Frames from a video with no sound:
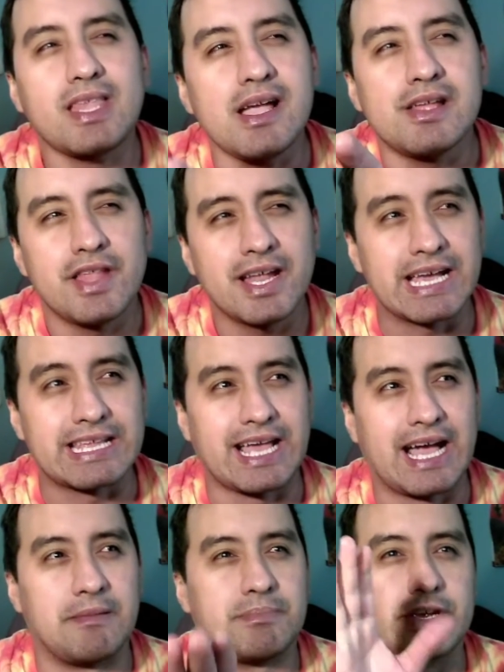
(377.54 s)
not like
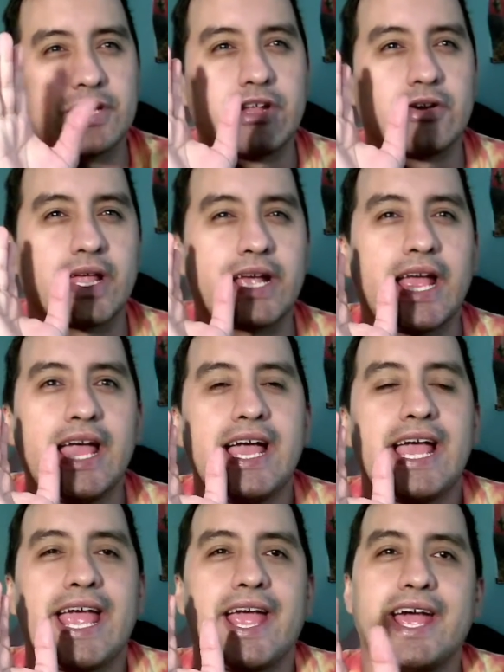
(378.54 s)
that, but you know, like
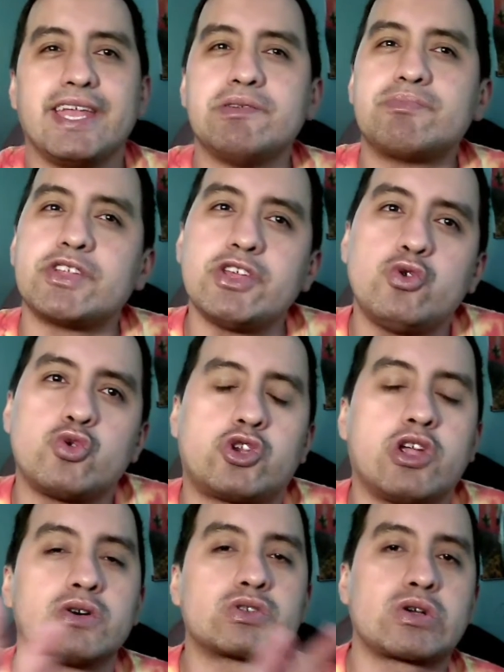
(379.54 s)
anybody who
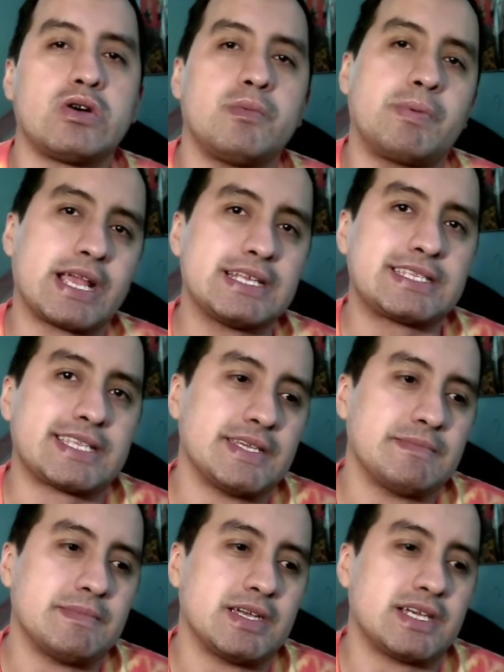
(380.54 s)
does go up against
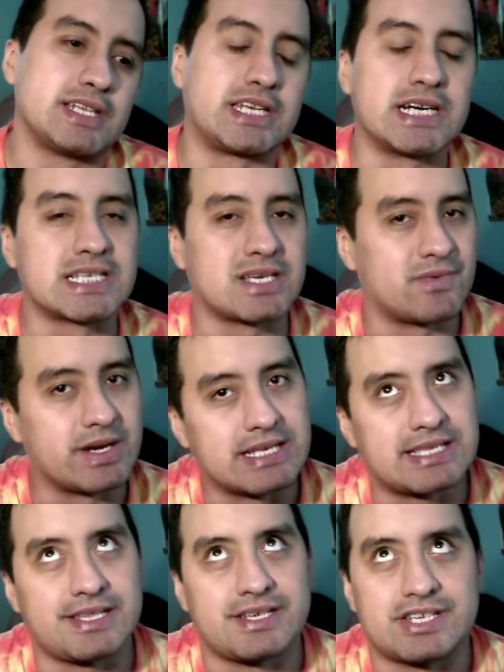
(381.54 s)
him doesn't really
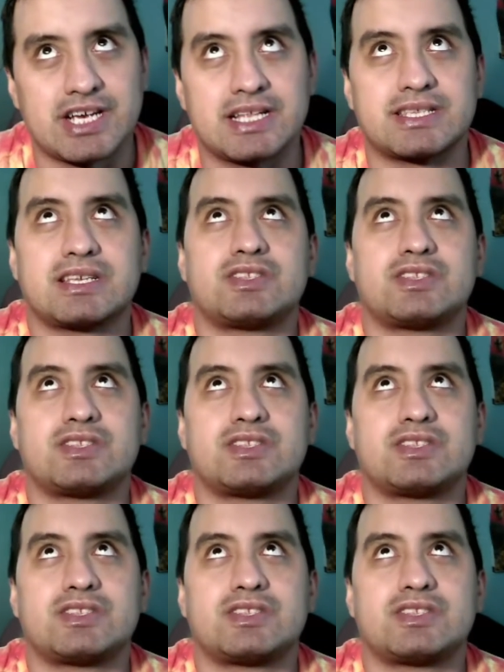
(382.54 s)
stand a chance.